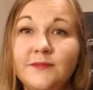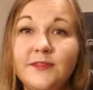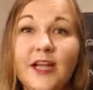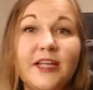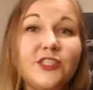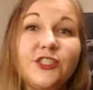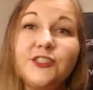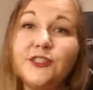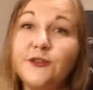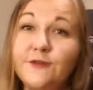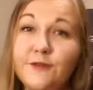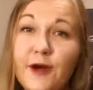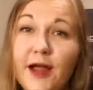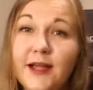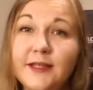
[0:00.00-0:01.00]
not just your
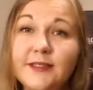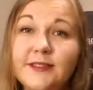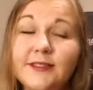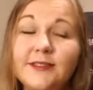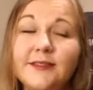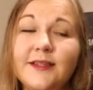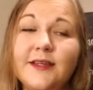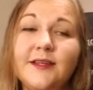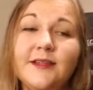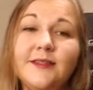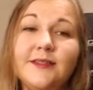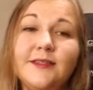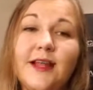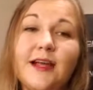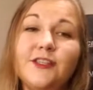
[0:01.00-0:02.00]
friends,
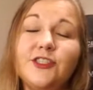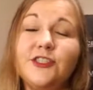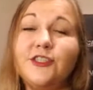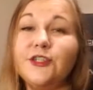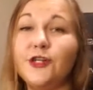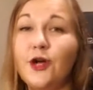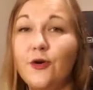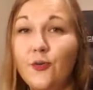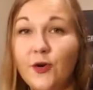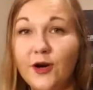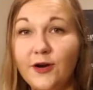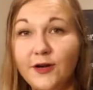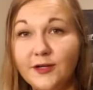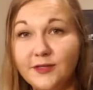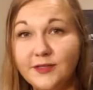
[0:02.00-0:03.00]
not just your
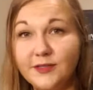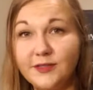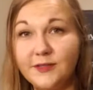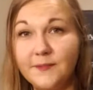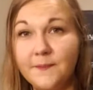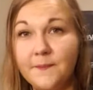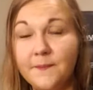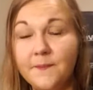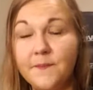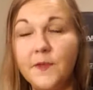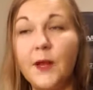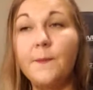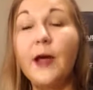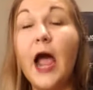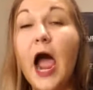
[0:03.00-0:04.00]
coworkers,
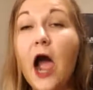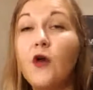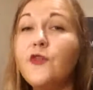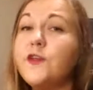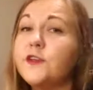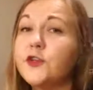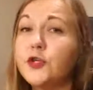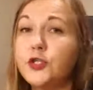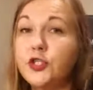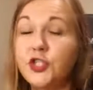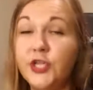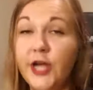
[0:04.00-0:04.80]
but how this could